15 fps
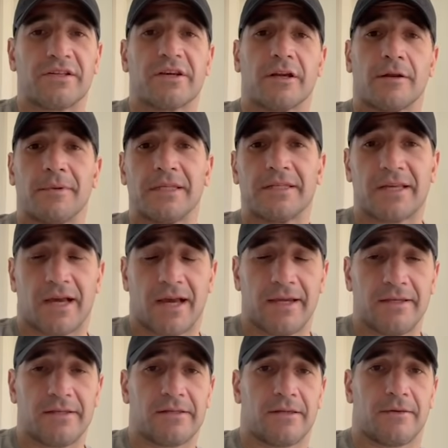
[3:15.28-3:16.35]
it's going to be
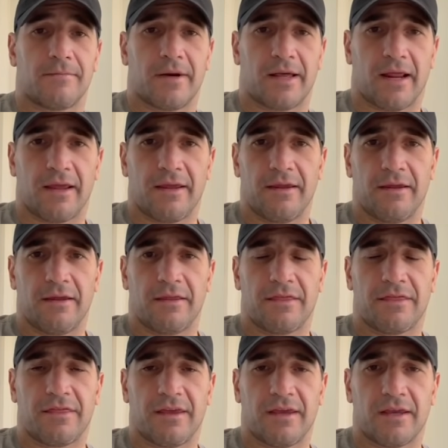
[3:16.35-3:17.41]
tight, but I
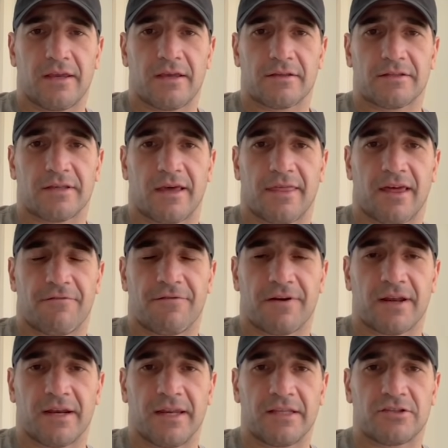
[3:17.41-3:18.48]
think South
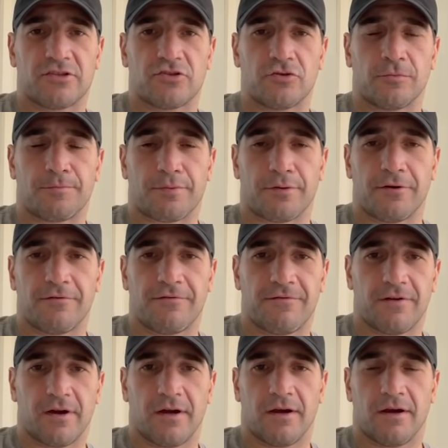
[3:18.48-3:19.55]
Africa needs to prove
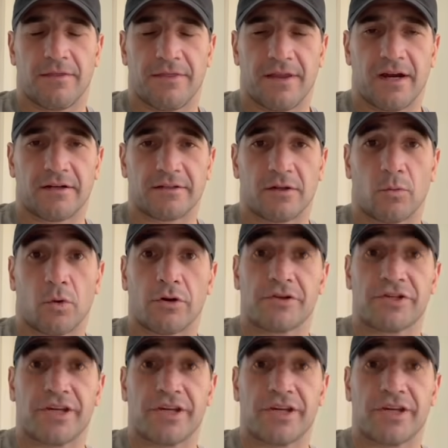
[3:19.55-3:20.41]
uh, they are the world